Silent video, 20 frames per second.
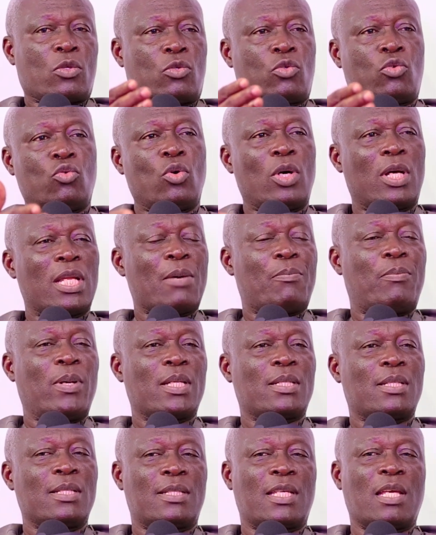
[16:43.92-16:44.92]
Two other
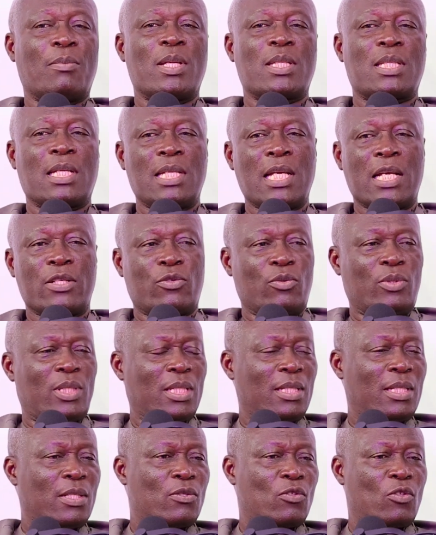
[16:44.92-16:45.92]
persons came and said, yes, you
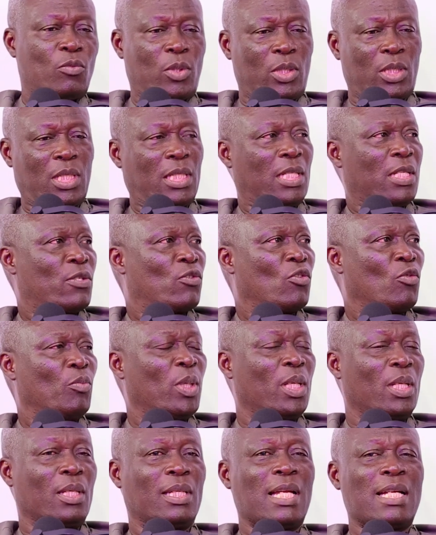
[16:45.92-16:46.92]
did this to me, you did this to
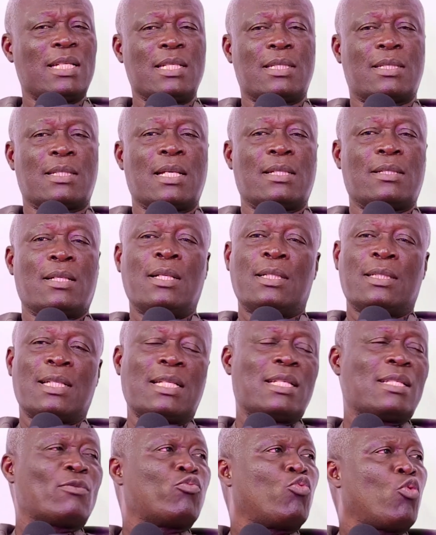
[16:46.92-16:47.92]
me. That
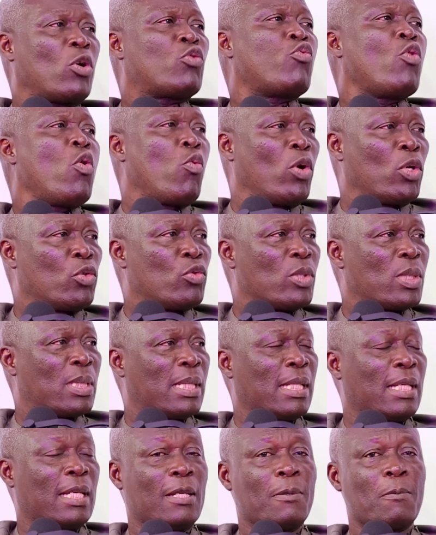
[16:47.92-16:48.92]
is what we want to
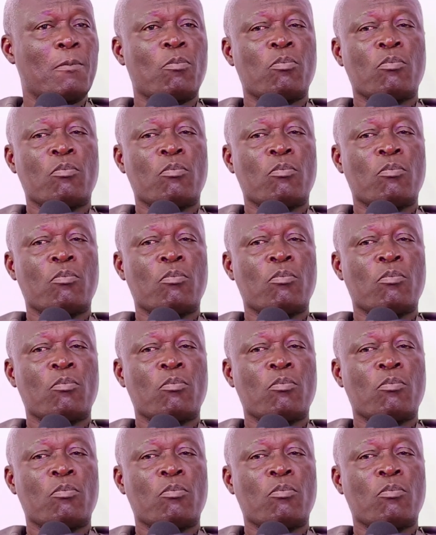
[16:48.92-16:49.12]
see.